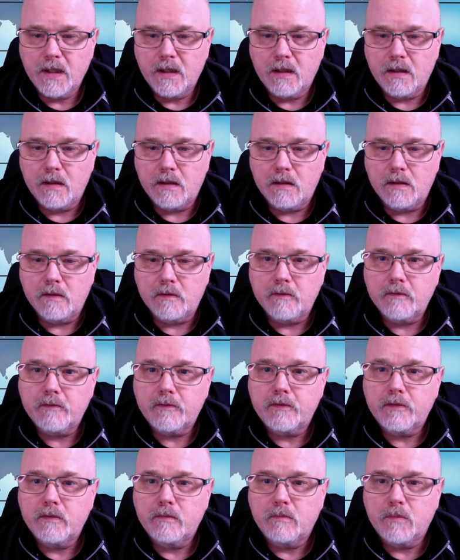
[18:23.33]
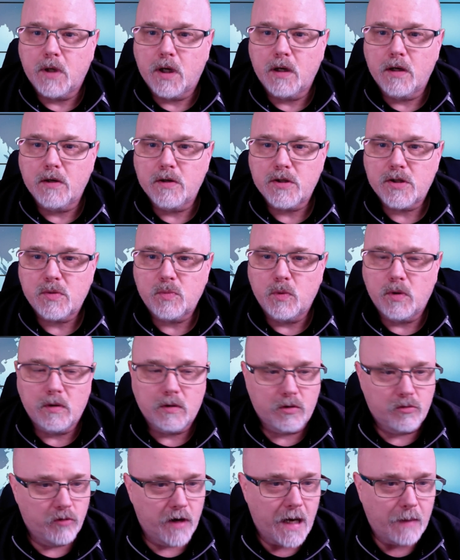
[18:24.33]
of Mars will
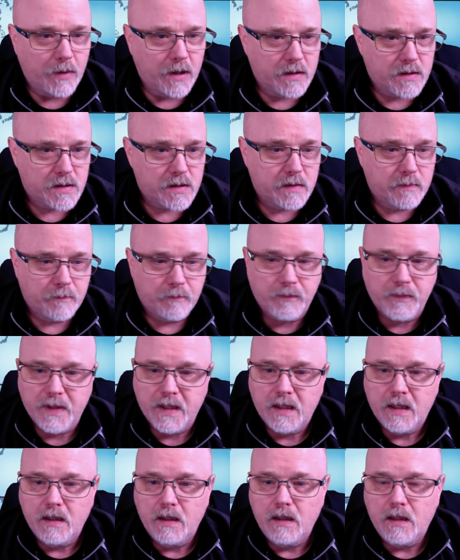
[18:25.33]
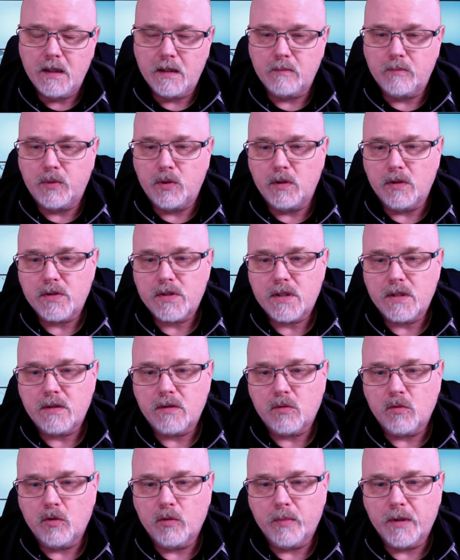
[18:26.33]
grab us and pull us into
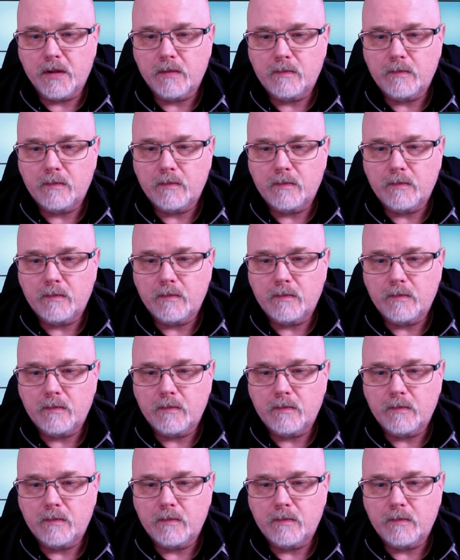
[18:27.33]
orbit.